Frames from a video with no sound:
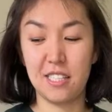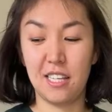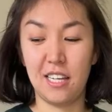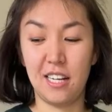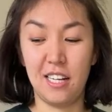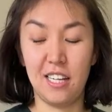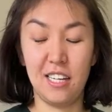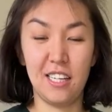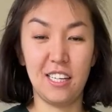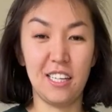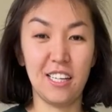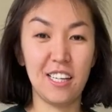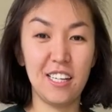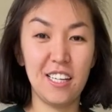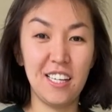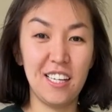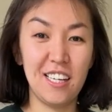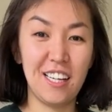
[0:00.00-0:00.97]
And
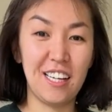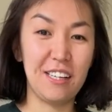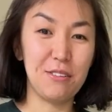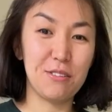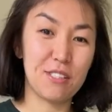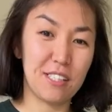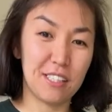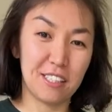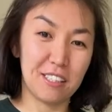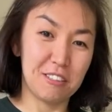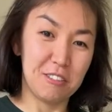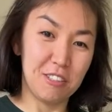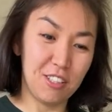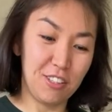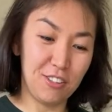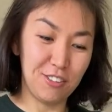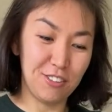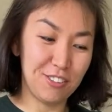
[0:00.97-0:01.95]
I was like,
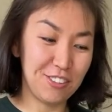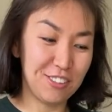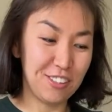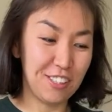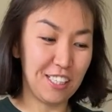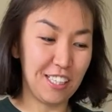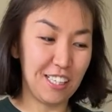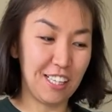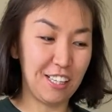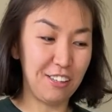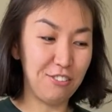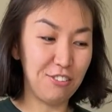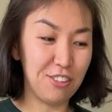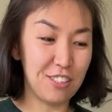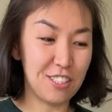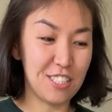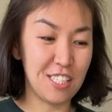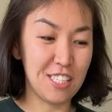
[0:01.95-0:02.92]
no.
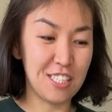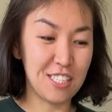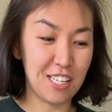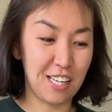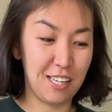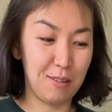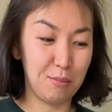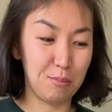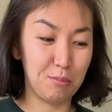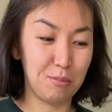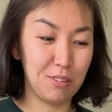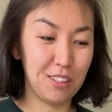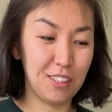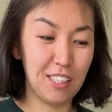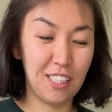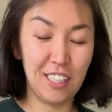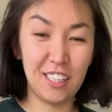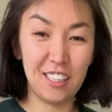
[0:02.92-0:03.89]
Ever since I am
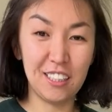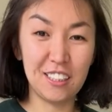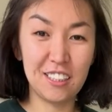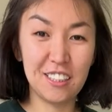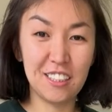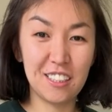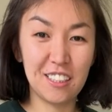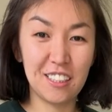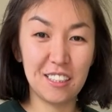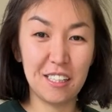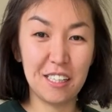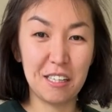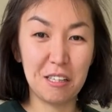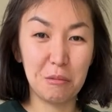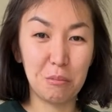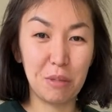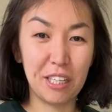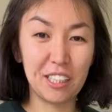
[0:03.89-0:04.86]
kid,
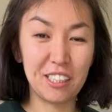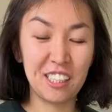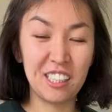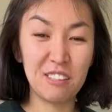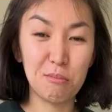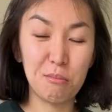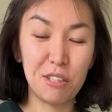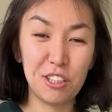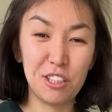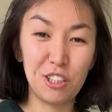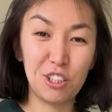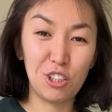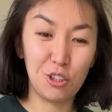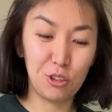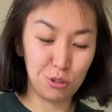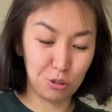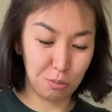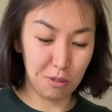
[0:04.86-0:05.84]
my grandmother
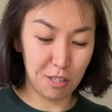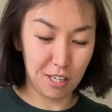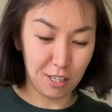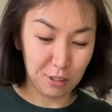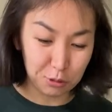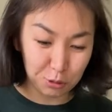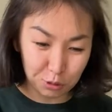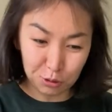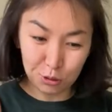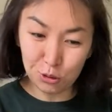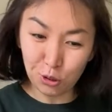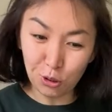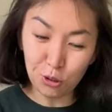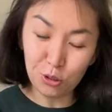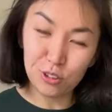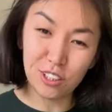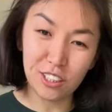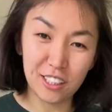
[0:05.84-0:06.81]
taught me how to
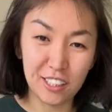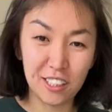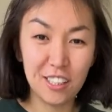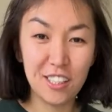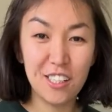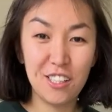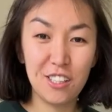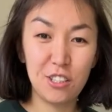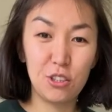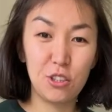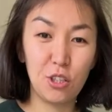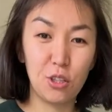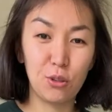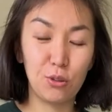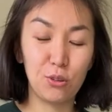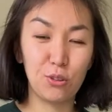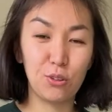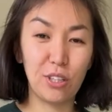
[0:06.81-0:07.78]
roll the dough.